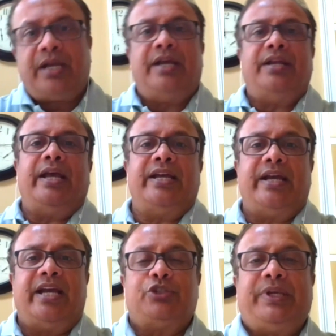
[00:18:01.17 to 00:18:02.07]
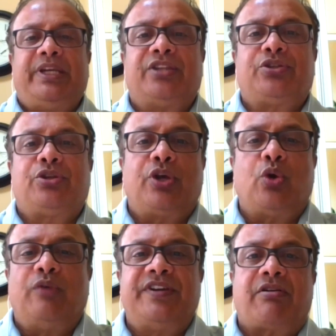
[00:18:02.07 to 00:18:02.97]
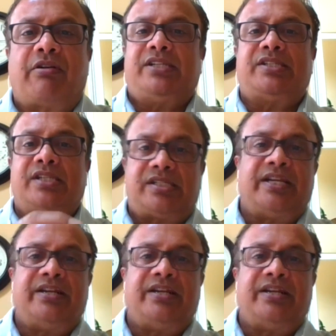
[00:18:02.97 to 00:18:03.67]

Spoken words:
And as we get through the COVID crisis